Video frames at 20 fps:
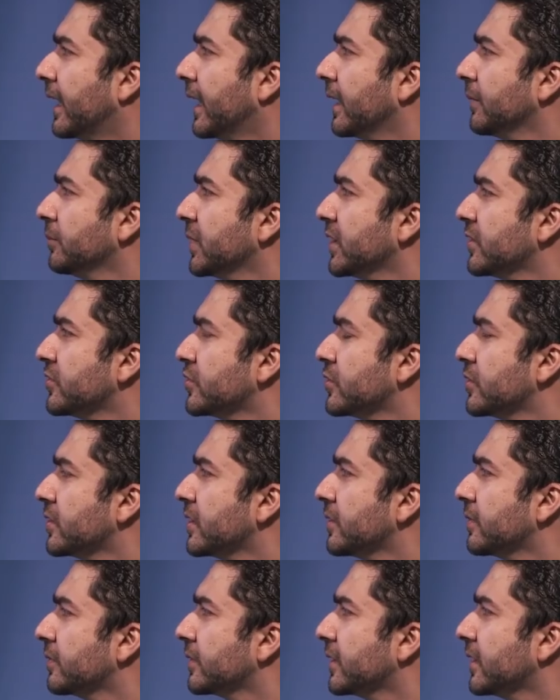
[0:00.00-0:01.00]
I'm not sure
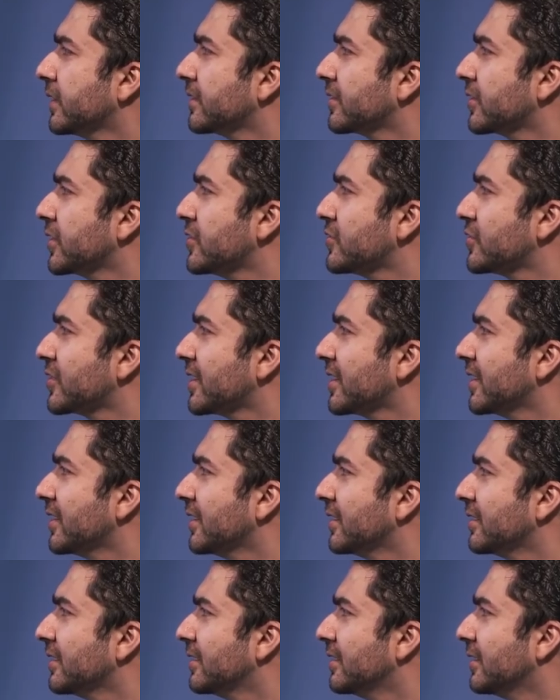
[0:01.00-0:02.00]
if the
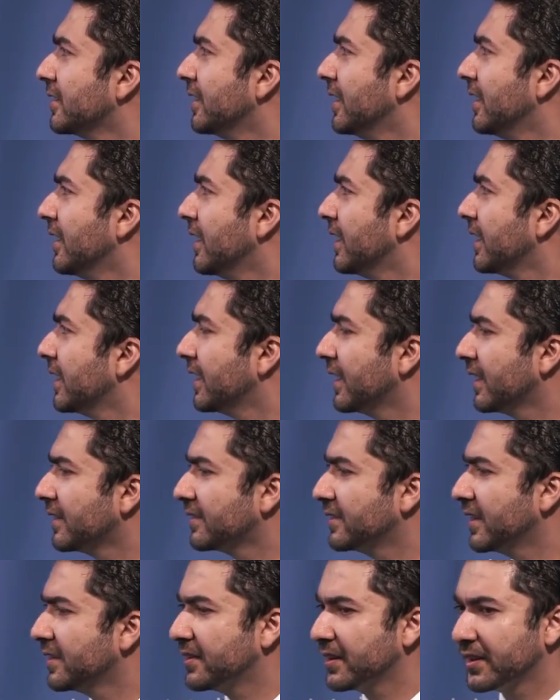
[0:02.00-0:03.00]
Treasury
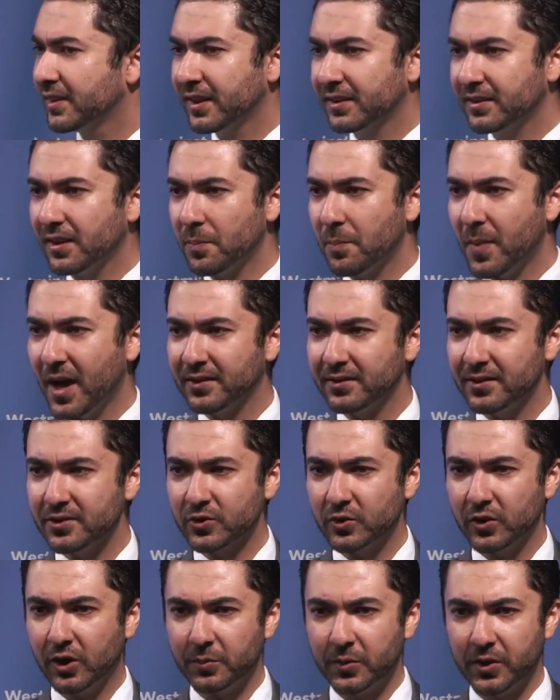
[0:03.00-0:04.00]
has designated
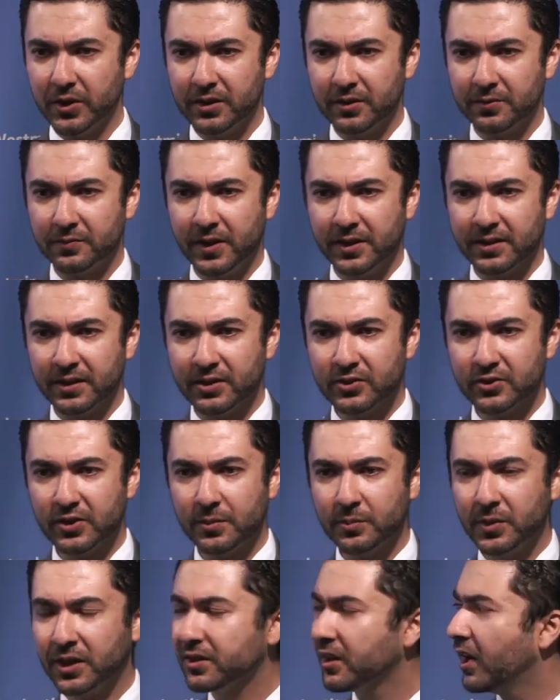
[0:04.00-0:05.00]
Basij Cooperative
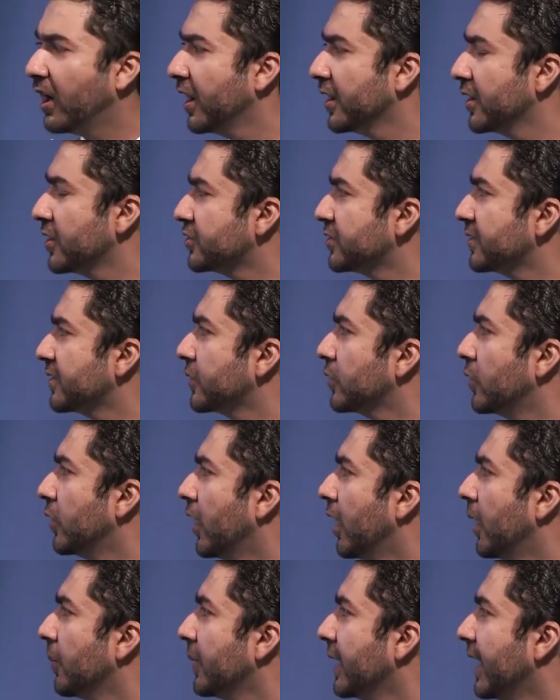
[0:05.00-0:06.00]
Foundation, but the IRGC
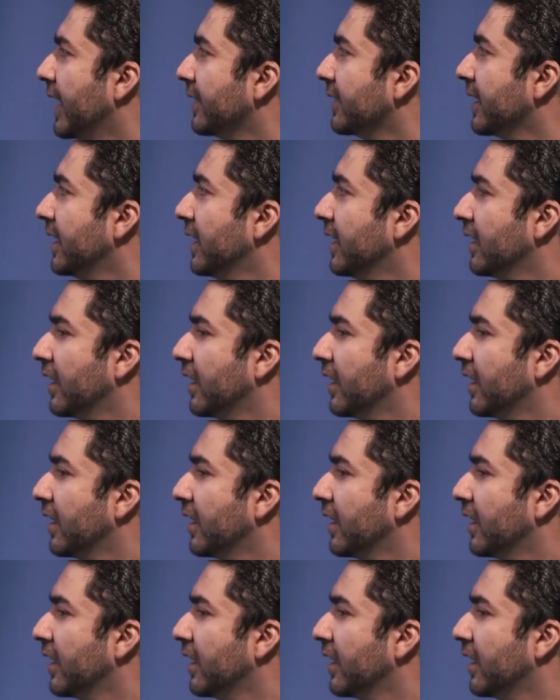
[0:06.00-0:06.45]
Co-op and